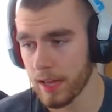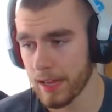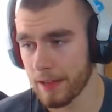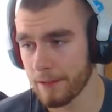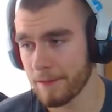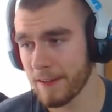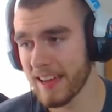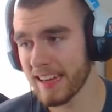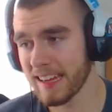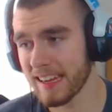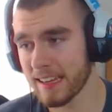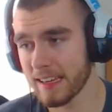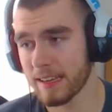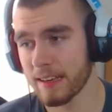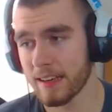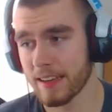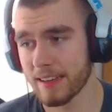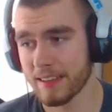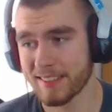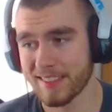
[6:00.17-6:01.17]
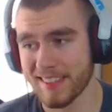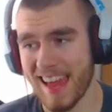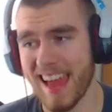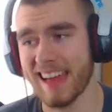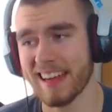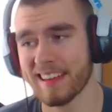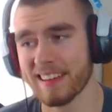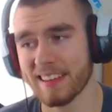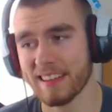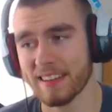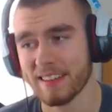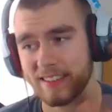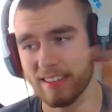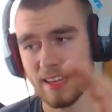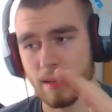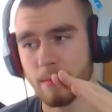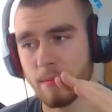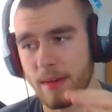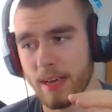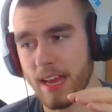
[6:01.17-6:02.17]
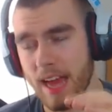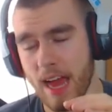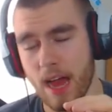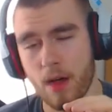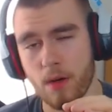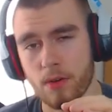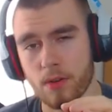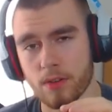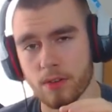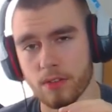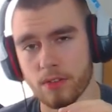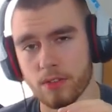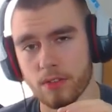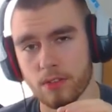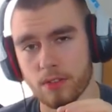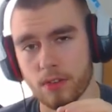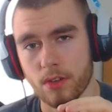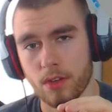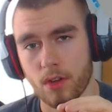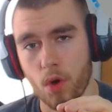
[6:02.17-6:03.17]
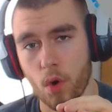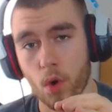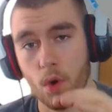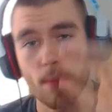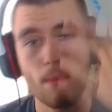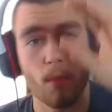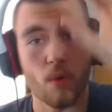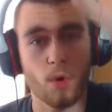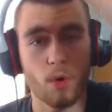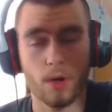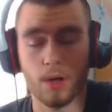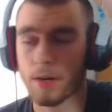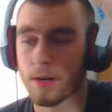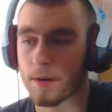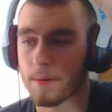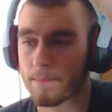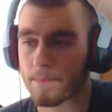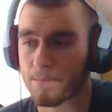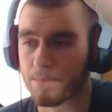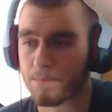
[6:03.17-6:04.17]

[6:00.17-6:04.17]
If I get exactly the same amount of hours or more